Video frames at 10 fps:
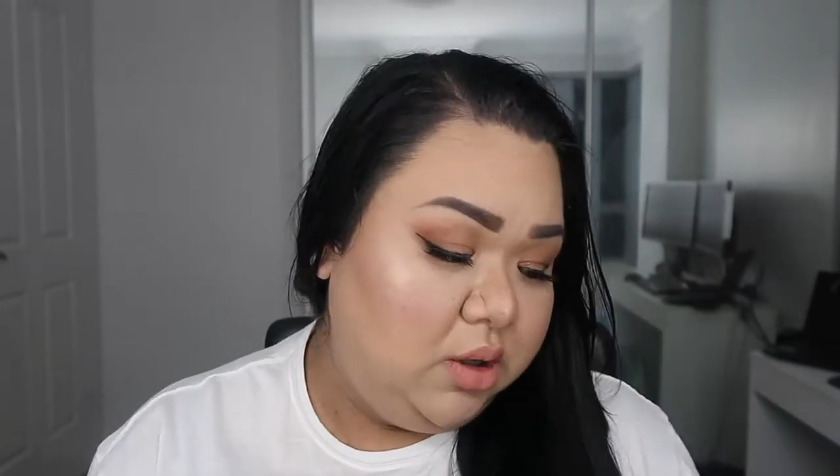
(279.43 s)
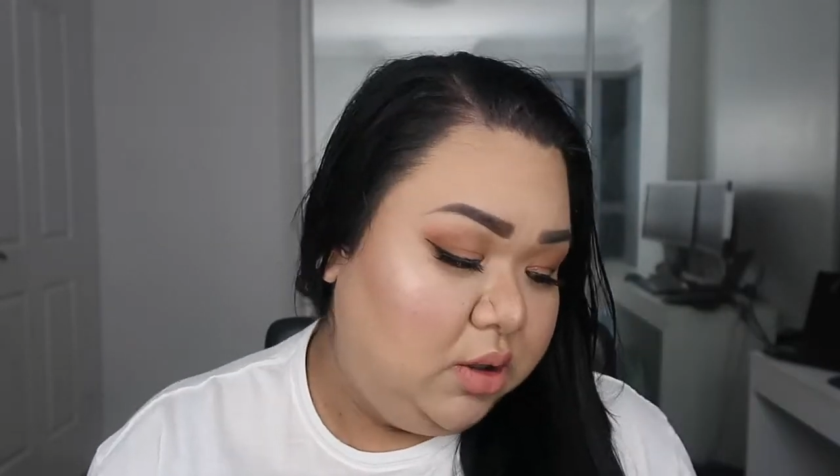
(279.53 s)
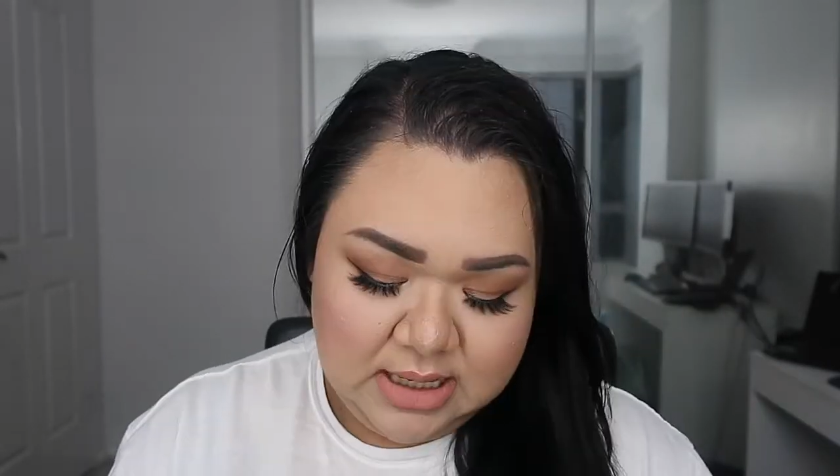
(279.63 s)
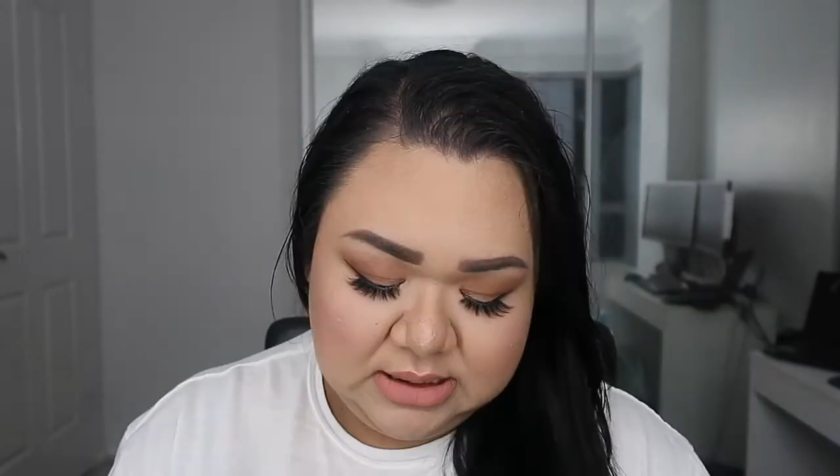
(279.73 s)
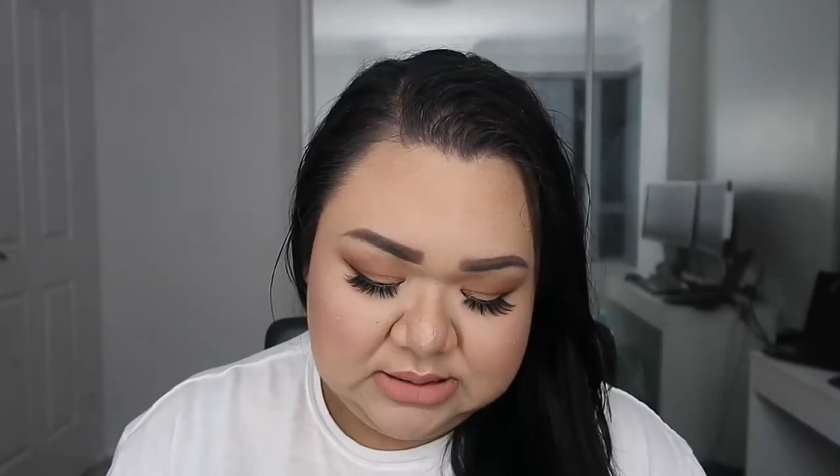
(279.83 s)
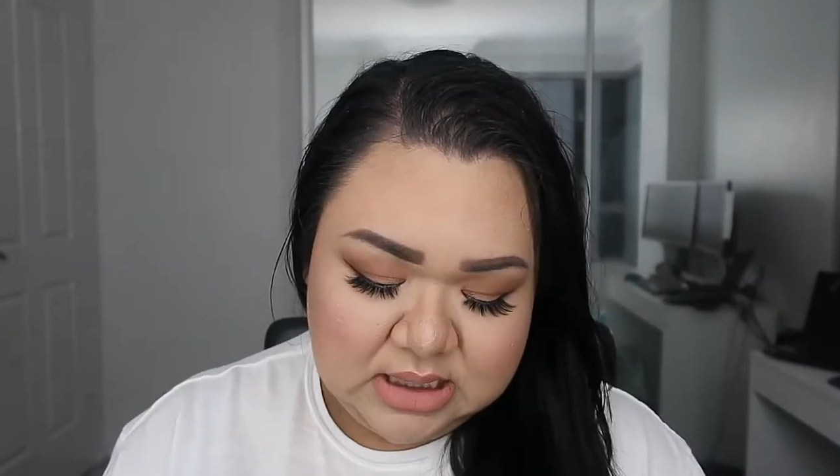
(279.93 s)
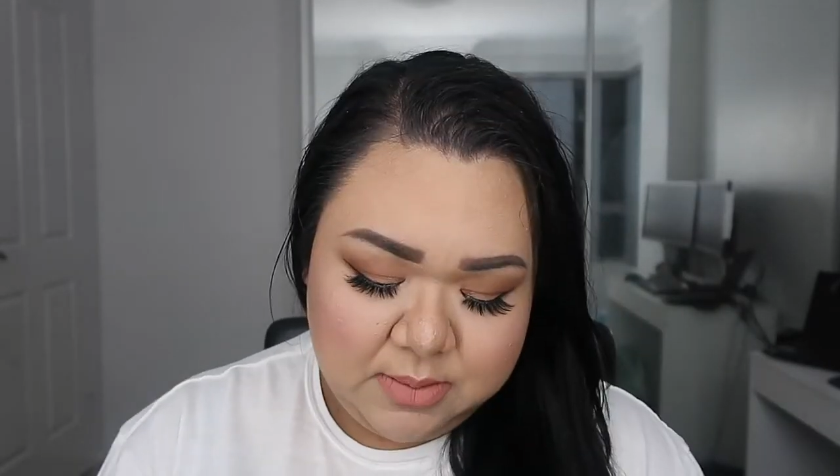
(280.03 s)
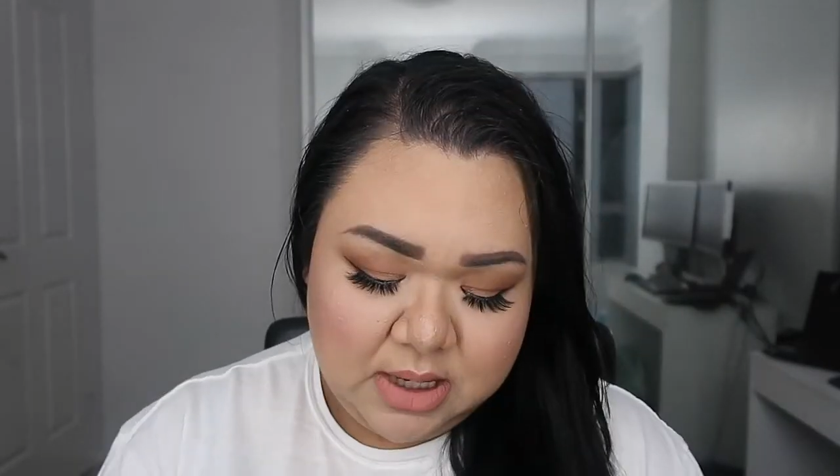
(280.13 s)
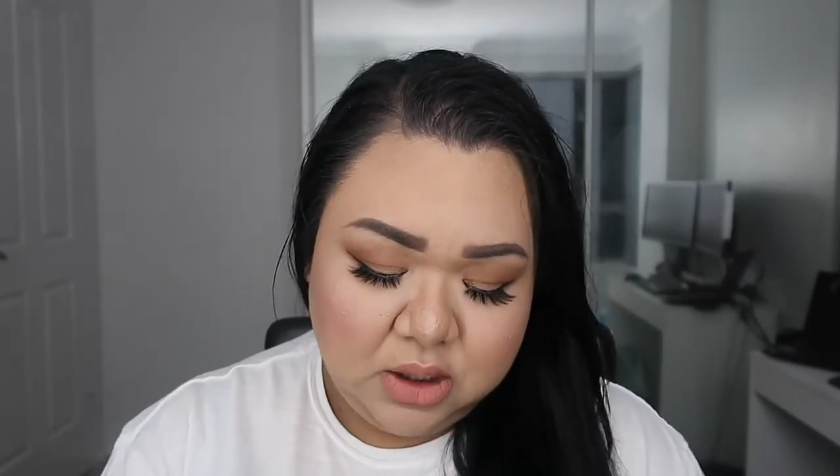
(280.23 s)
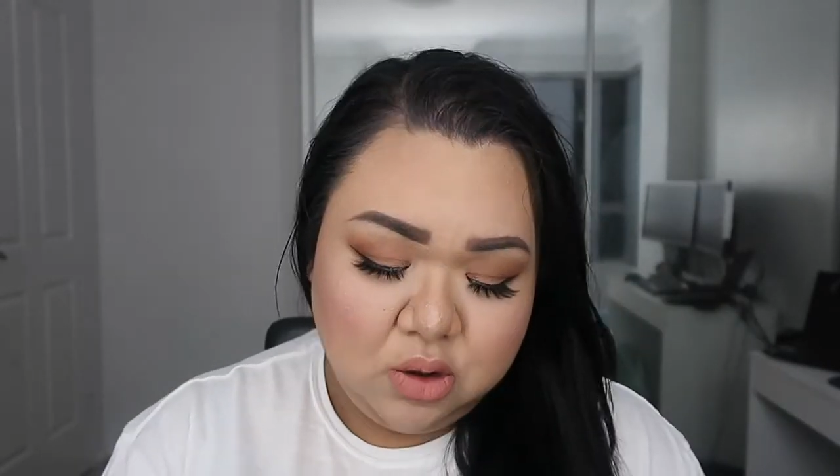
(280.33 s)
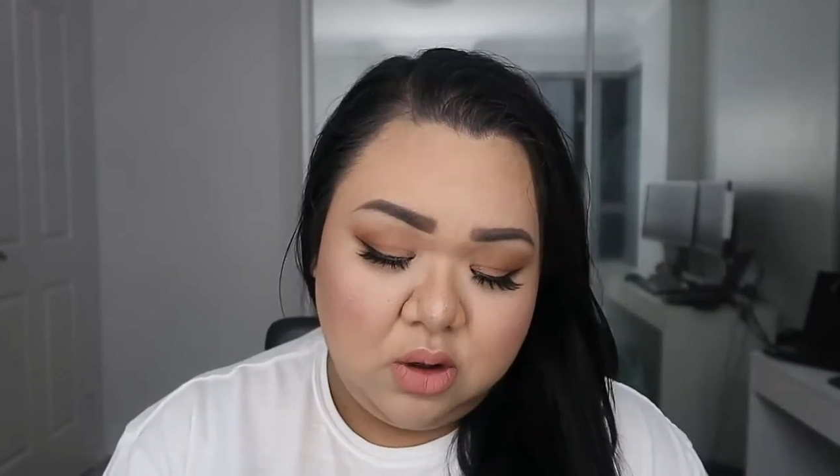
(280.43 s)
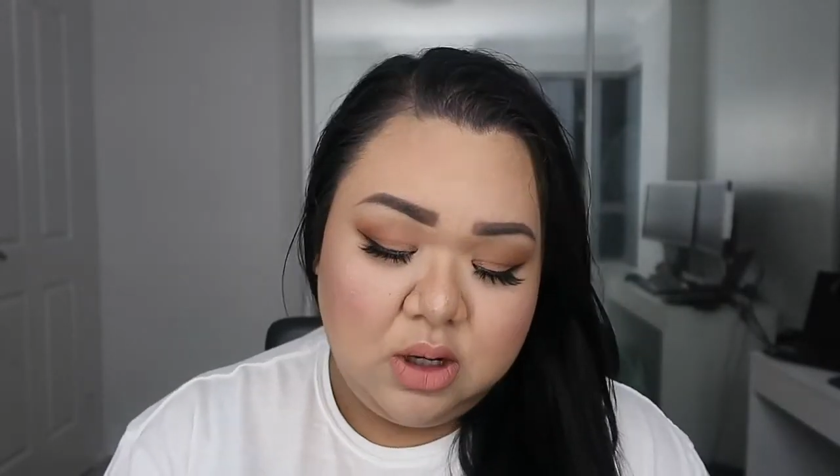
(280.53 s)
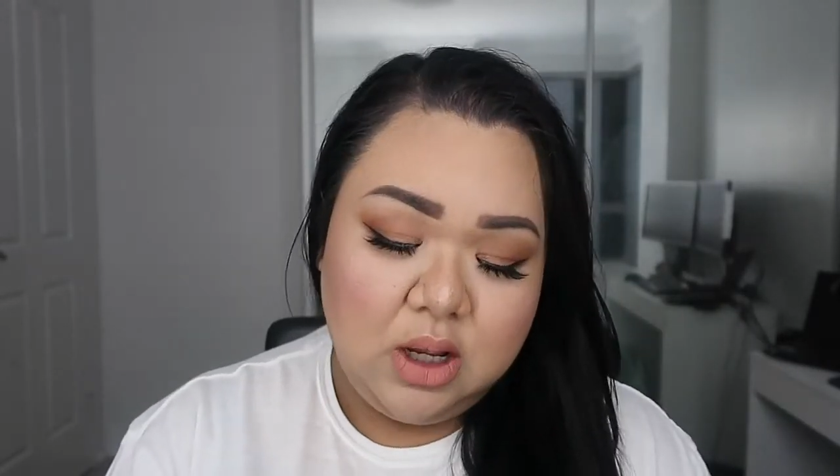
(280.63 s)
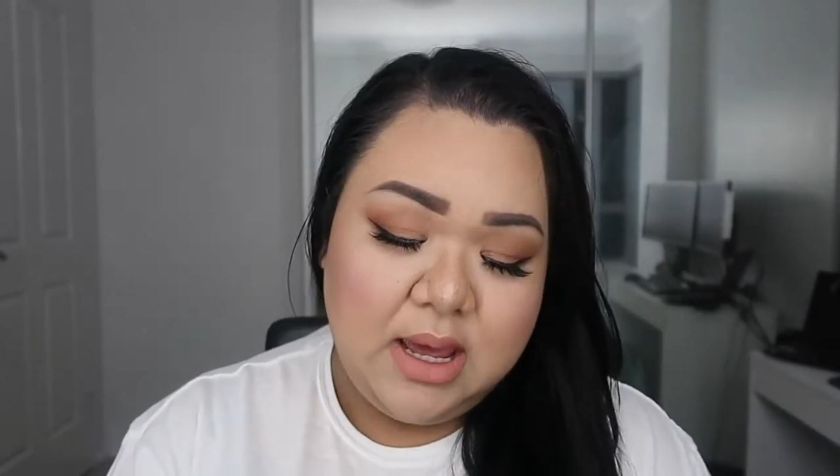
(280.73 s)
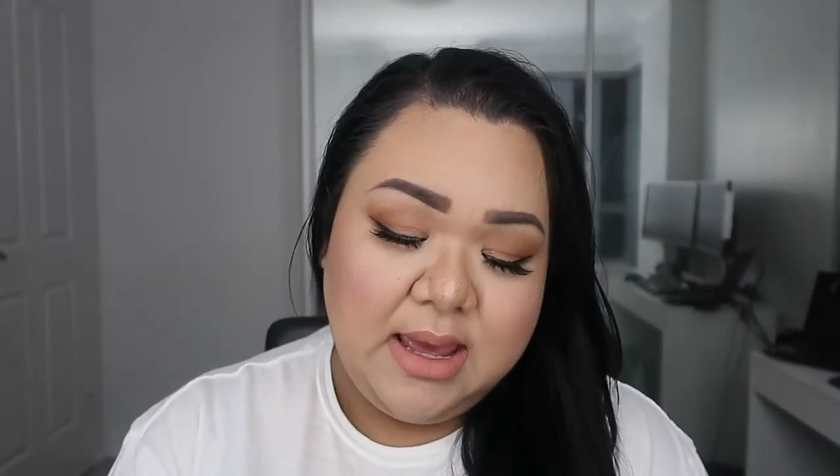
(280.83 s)
Next up, I
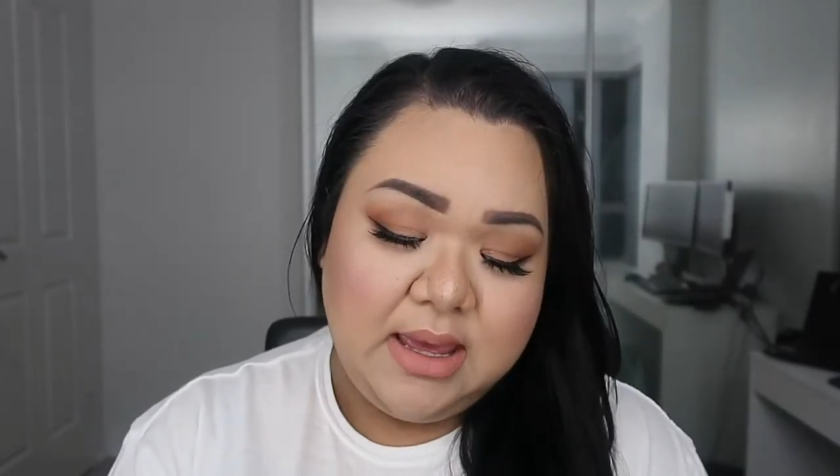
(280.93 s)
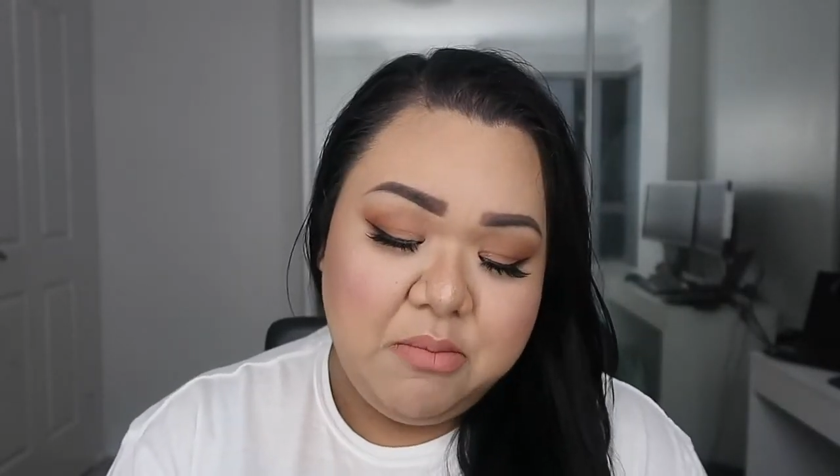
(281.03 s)
got a